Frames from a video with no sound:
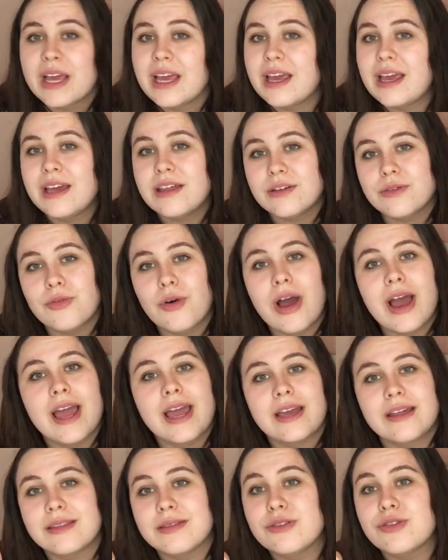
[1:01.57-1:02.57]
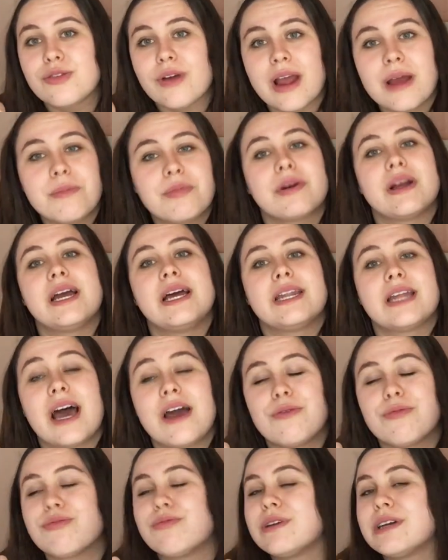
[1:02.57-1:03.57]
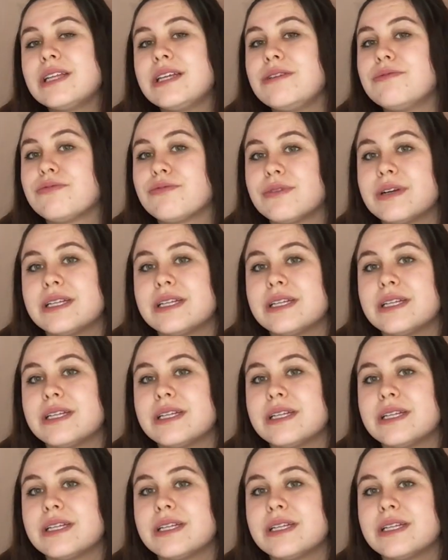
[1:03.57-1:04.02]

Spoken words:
Either way, great brand. I really